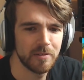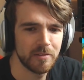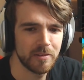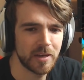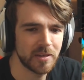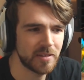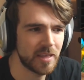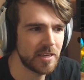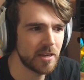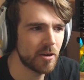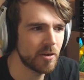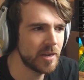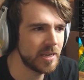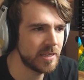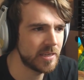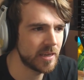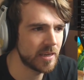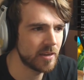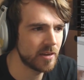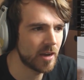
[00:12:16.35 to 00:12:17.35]
Because they already
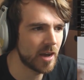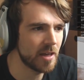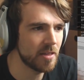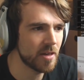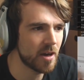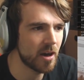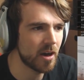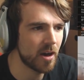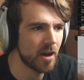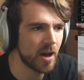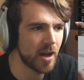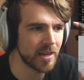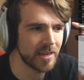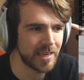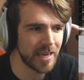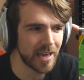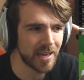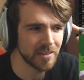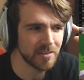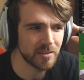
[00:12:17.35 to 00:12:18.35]
did. I
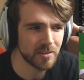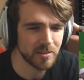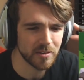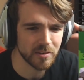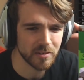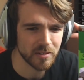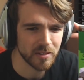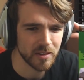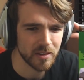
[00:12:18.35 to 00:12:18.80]
guess